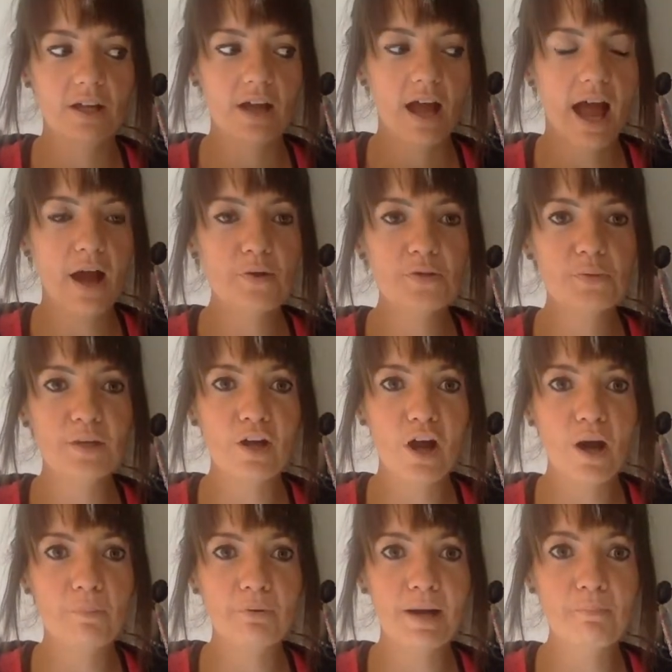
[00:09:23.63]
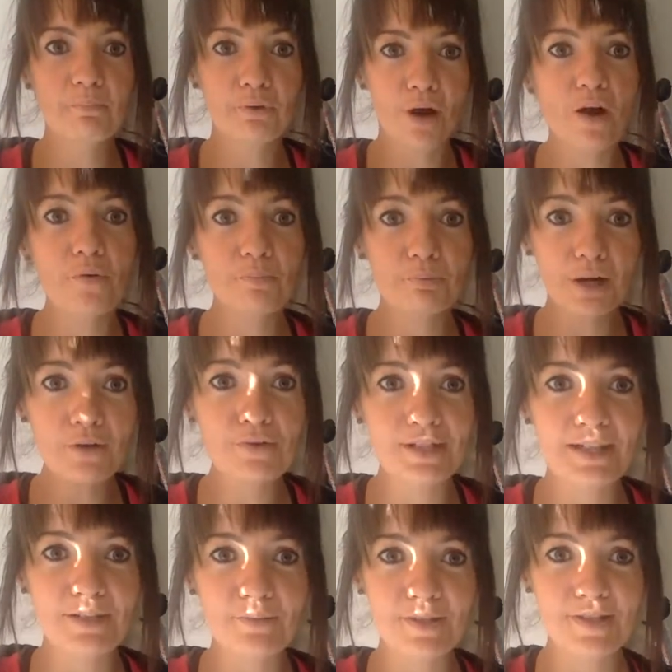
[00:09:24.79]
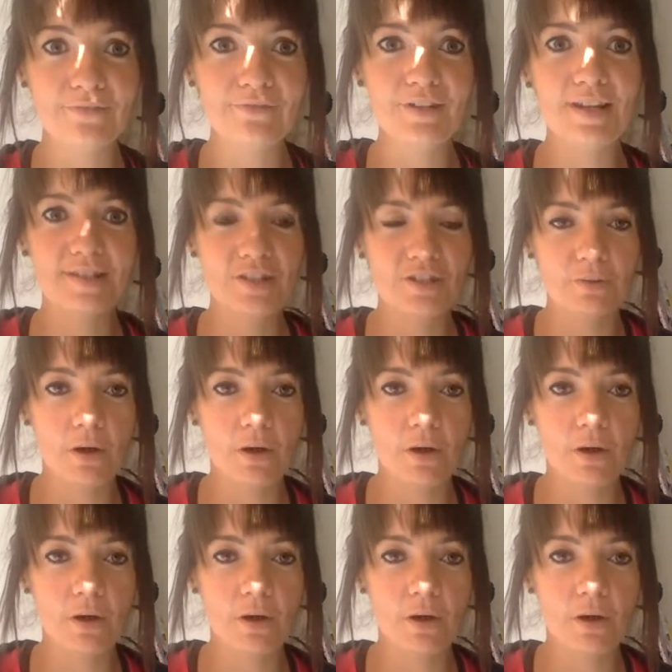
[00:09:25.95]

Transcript: how to incorporate protein was the first issue.